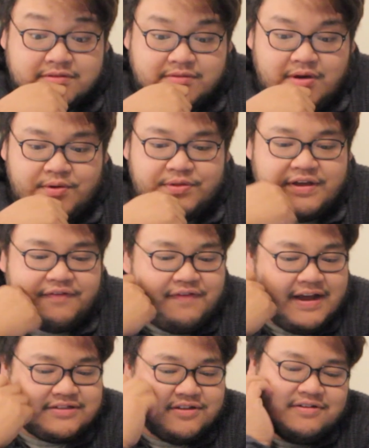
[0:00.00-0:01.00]
Whoa, the
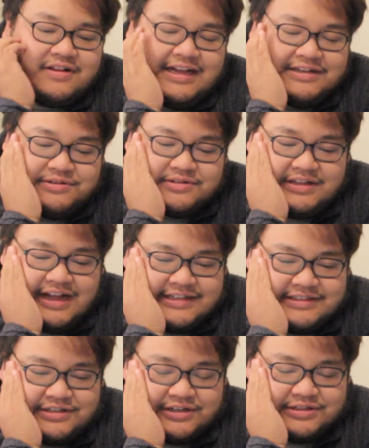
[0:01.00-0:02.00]
effects on those
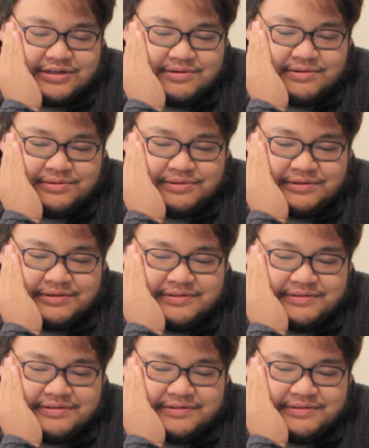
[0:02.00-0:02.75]
glasses are so cool.